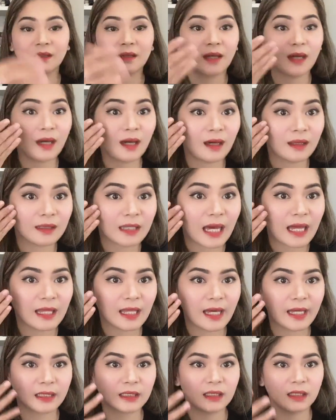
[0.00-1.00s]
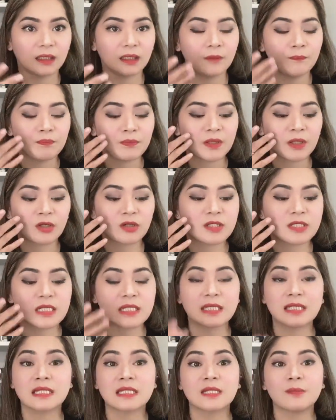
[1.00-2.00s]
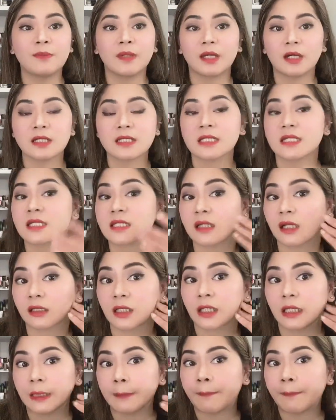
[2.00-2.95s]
and I like the consistency because it's not really